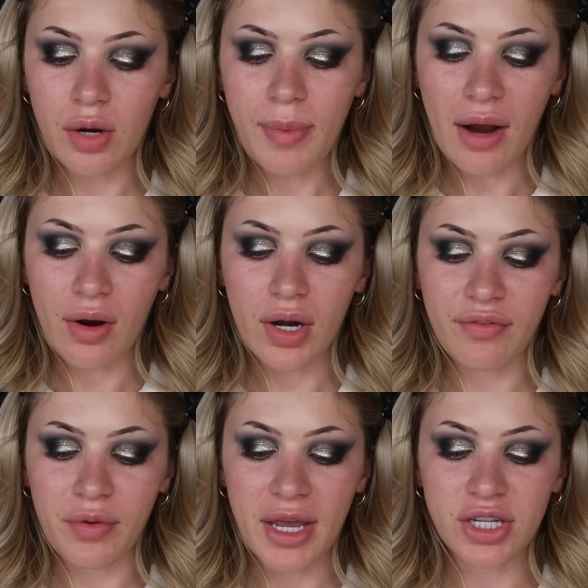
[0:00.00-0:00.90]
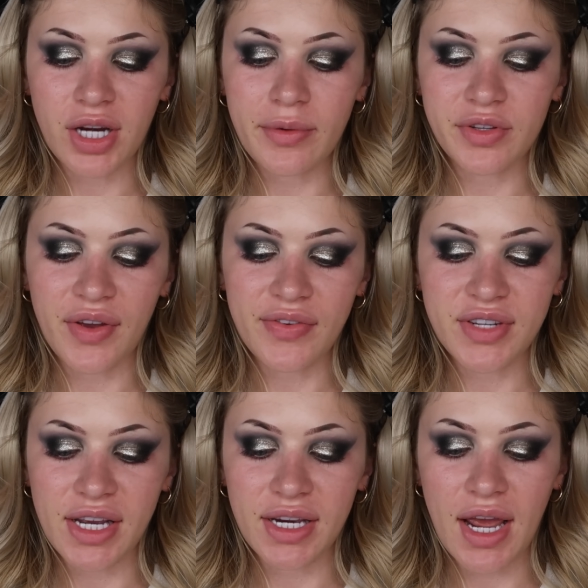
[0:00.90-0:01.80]
a little background information. I was
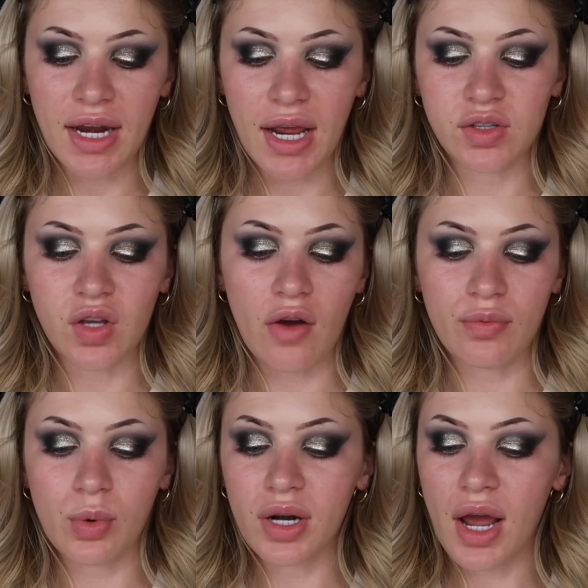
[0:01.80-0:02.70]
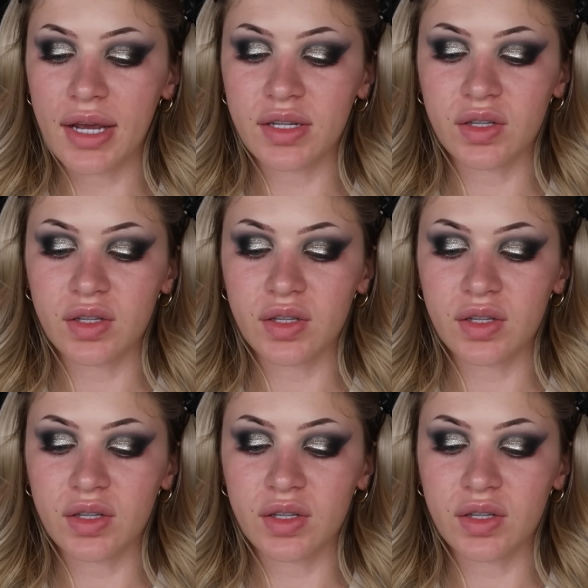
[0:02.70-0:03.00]
fifteen and a sophomore in high